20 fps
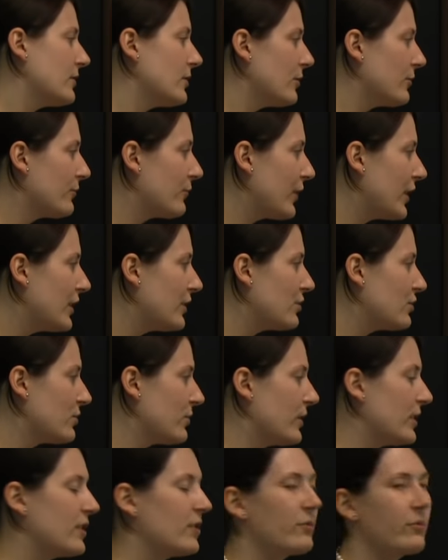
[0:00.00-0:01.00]
So France
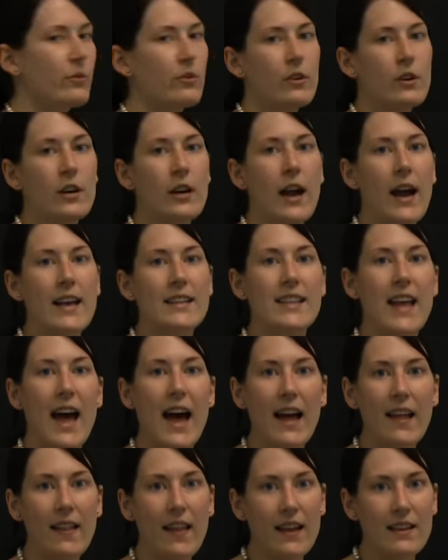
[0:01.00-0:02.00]
joined the war as
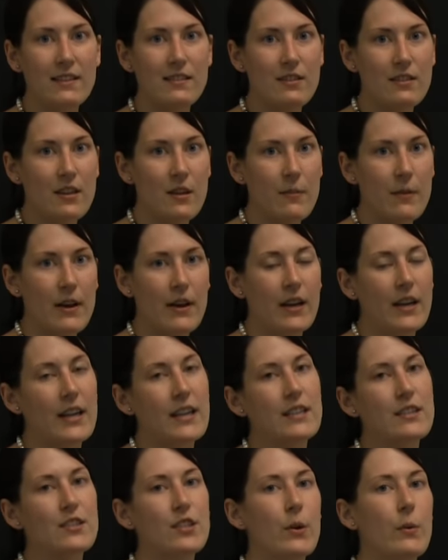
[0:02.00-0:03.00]
allies to the
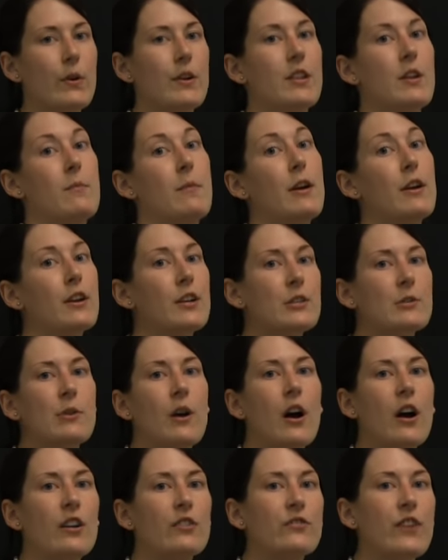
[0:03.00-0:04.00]
Americans, so where the Americans
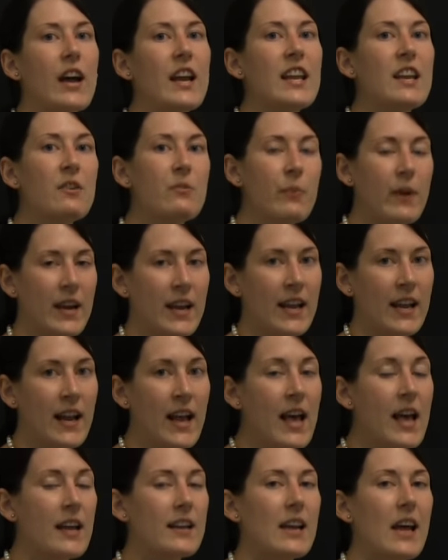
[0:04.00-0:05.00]
are already
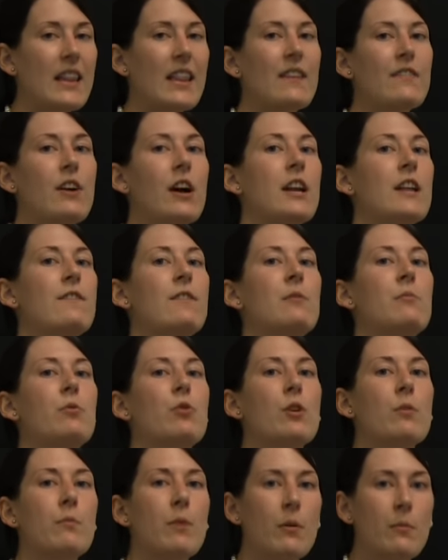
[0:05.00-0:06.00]
winning, now they've got even
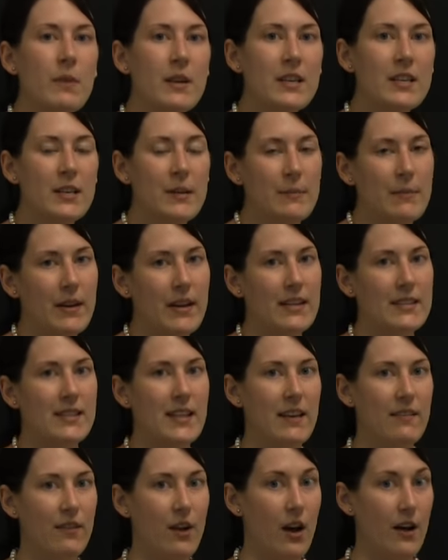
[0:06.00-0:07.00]
more momentum because
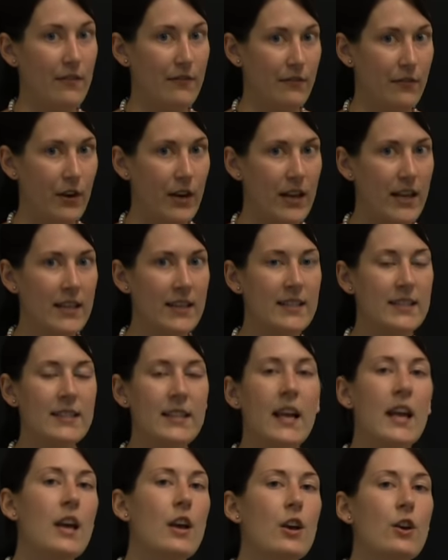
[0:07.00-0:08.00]
they've got
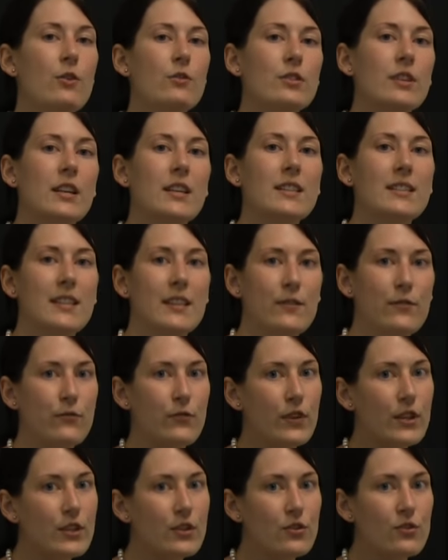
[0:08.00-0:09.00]
France who's going to send
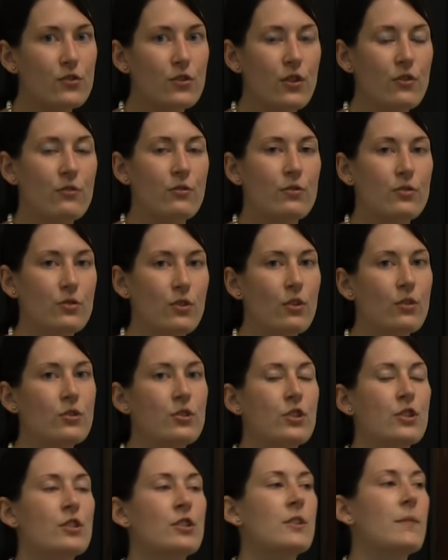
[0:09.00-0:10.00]
French so
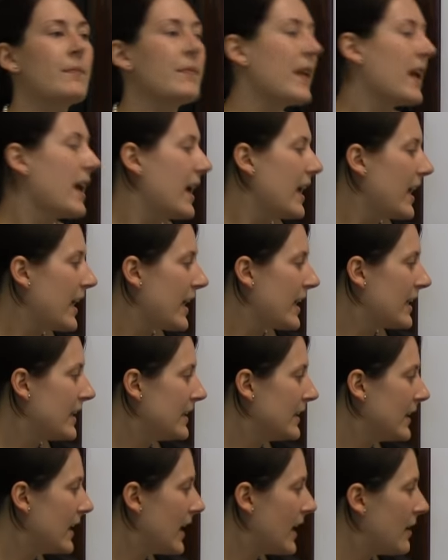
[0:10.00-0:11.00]
soldiers
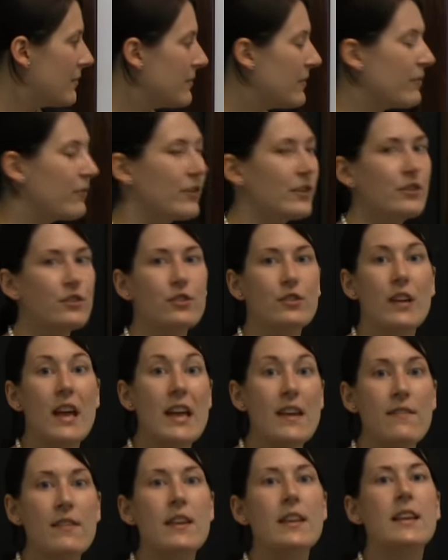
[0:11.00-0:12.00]
and um, the French
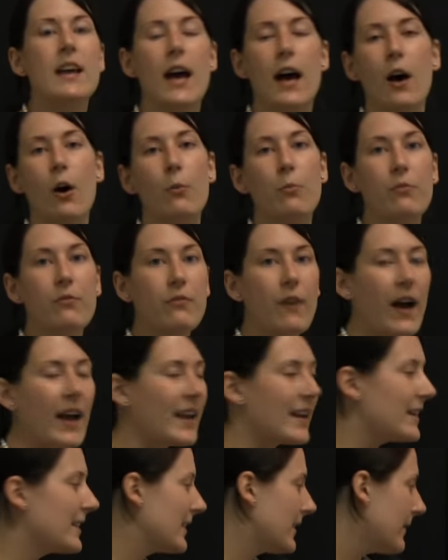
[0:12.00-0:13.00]
Navy to help
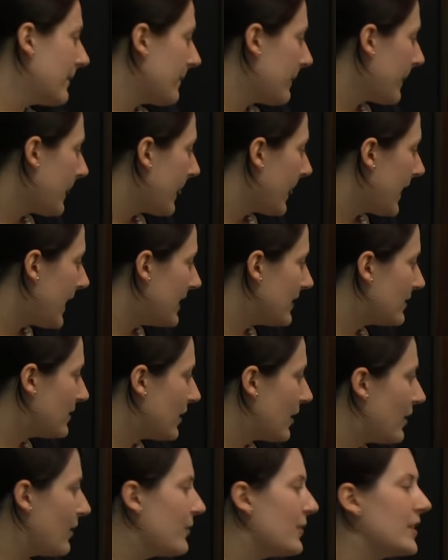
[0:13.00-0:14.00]
fight. And
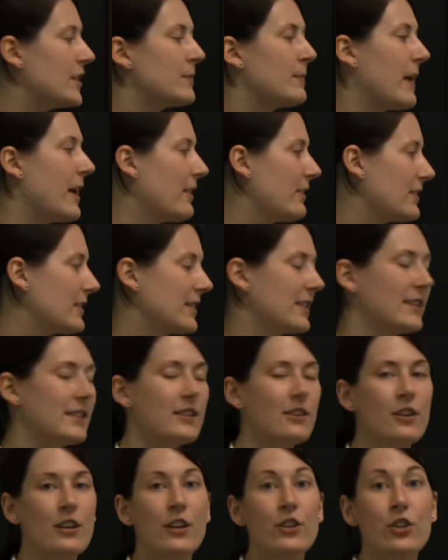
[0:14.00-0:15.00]
so this battle is
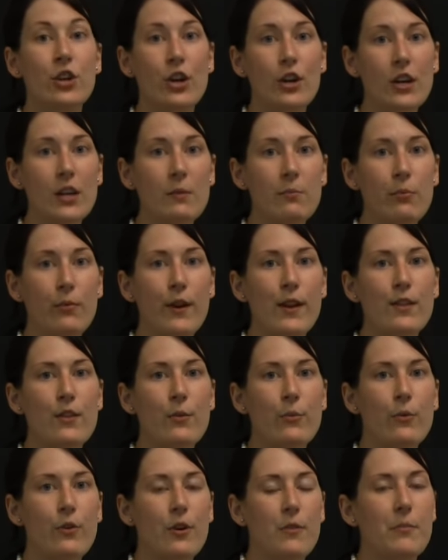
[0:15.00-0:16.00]
considered a turning point in
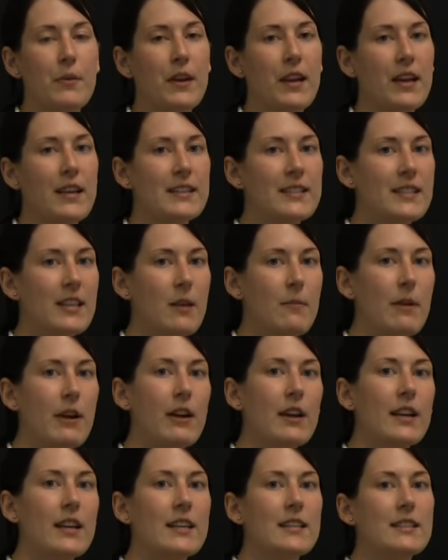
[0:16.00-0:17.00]
the war because the
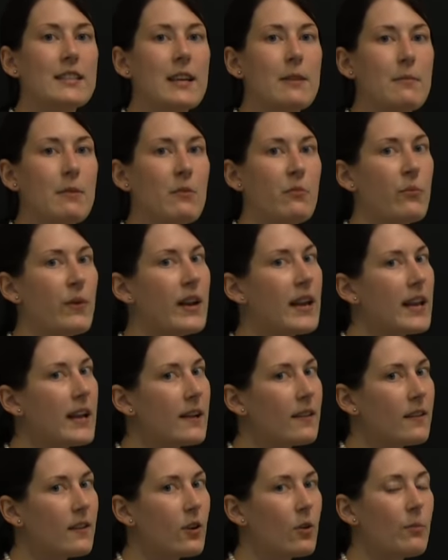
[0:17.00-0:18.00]
Americans had been
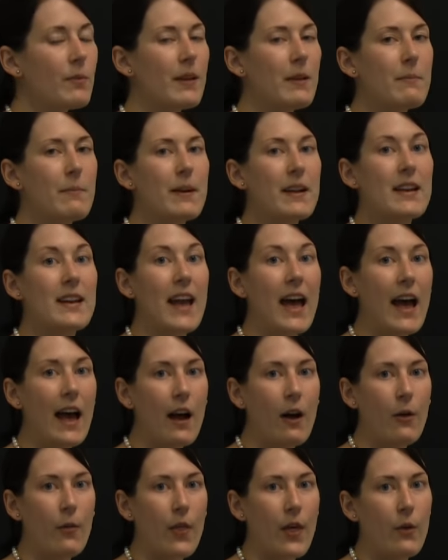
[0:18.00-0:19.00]
winning a little bit, but
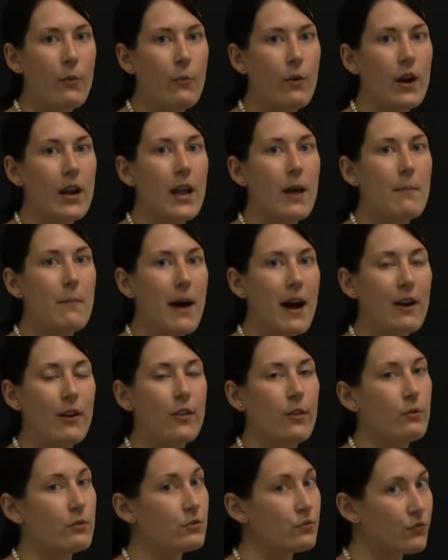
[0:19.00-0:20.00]
now they won a
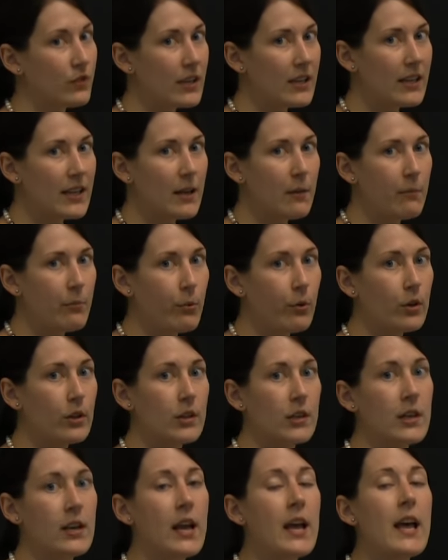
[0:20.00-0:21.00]
battle that was really
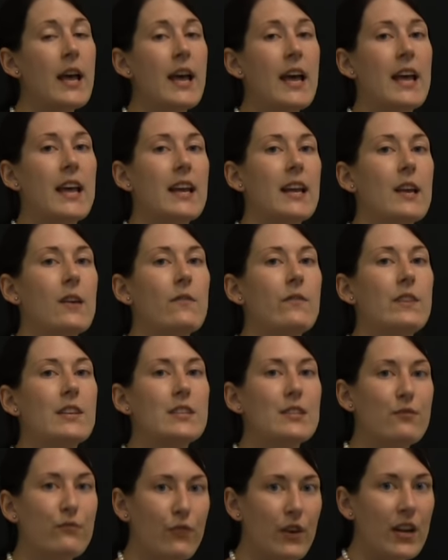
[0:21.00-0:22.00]
important and
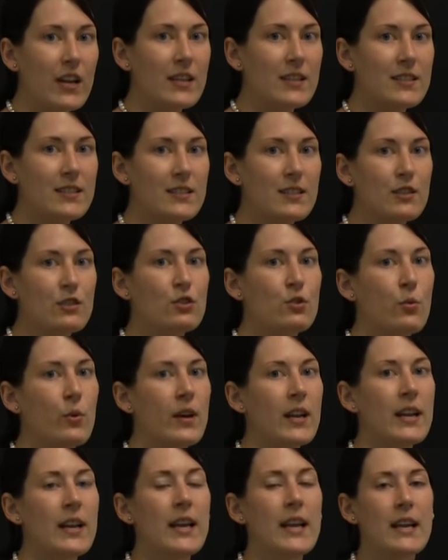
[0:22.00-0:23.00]
convinced France to
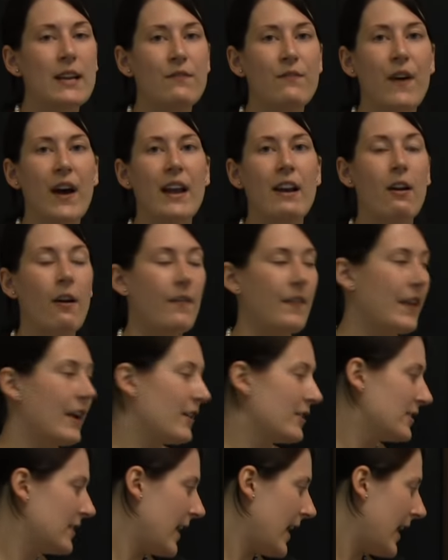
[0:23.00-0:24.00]
join and fight on
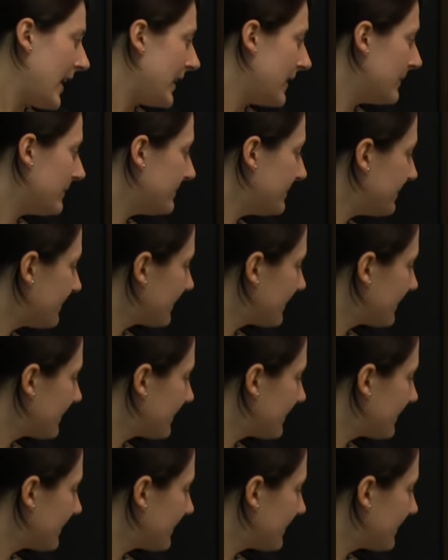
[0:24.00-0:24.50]
their side.